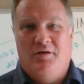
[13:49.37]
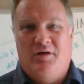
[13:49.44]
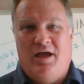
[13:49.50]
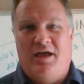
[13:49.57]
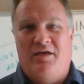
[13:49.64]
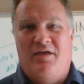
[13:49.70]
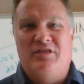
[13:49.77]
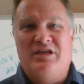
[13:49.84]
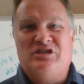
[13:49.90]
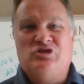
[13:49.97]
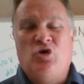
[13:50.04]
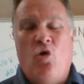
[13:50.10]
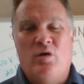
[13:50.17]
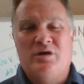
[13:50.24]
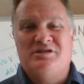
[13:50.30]
Okay, and
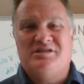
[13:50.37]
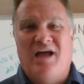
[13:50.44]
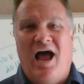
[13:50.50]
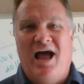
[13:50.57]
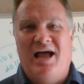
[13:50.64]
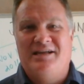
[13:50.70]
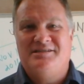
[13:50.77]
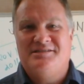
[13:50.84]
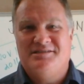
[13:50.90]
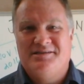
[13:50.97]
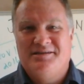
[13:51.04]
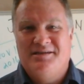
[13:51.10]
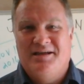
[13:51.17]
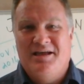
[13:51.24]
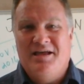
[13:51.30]
this coincides,
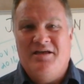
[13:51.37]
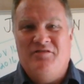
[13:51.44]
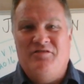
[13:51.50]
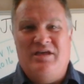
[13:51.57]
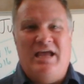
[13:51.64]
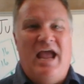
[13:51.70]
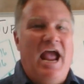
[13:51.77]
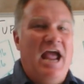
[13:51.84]
the